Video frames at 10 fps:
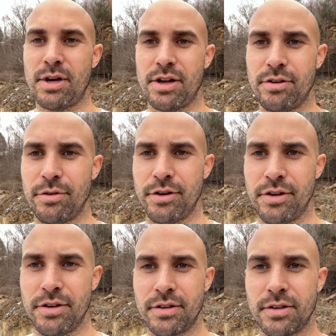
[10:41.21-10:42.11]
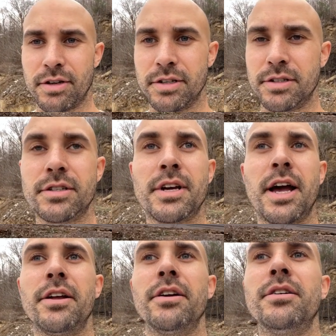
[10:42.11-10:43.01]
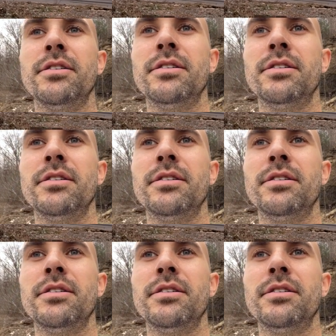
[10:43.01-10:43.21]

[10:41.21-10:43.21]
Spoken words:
not doing it because it's kind of